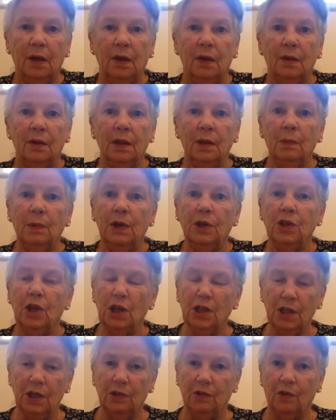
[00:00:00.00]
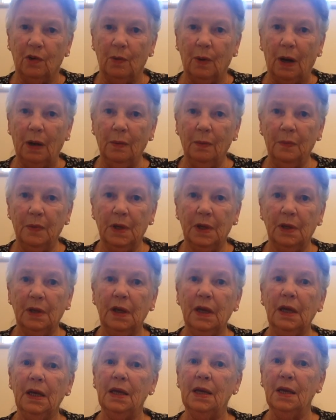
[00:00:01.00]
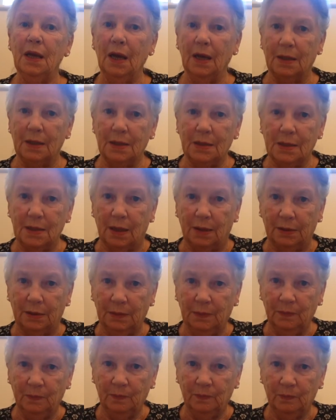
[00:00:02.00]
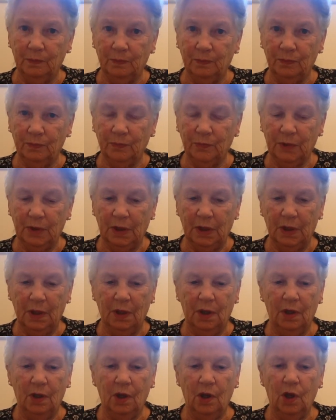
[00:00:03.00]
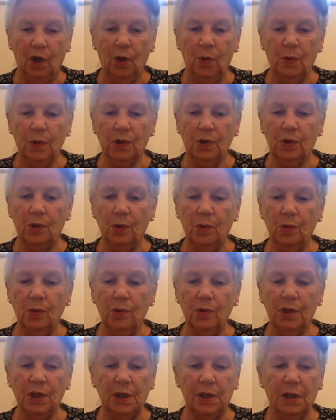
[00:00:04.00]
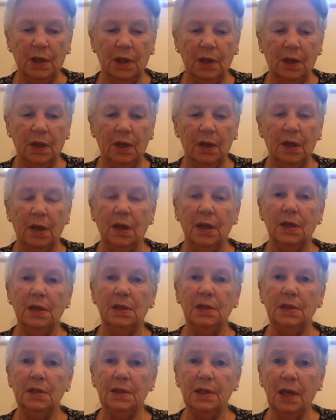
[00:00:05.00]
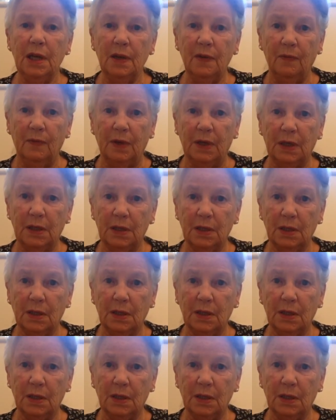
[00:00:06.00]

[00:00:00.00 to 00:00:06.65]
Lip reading: Then when Jesse grew up, he had a son who was called David.